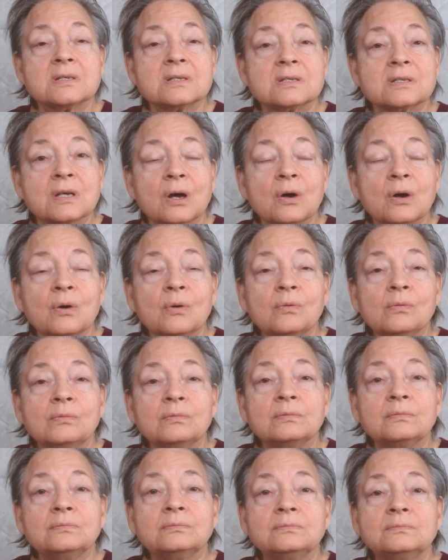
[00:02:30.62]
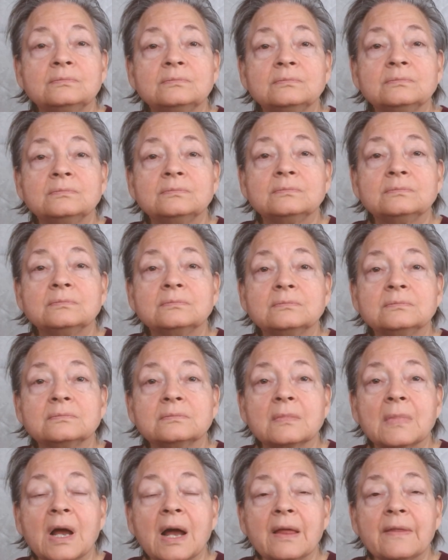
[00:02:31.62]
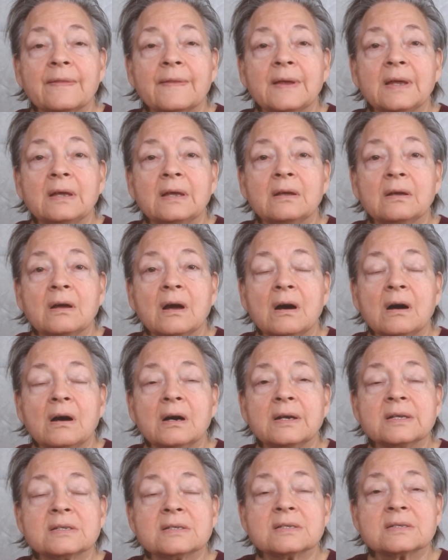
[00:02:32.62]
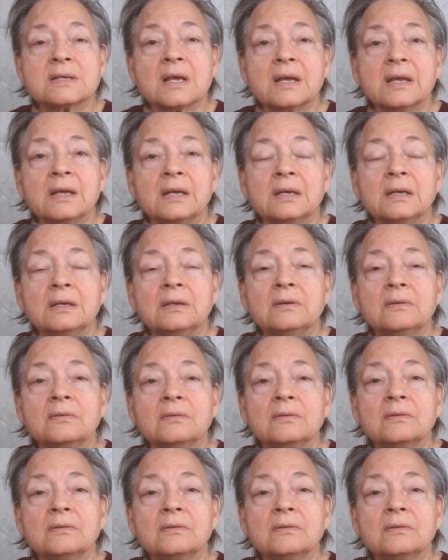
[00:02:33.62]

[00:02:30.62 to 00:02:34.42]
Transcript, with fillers: So I think God is saying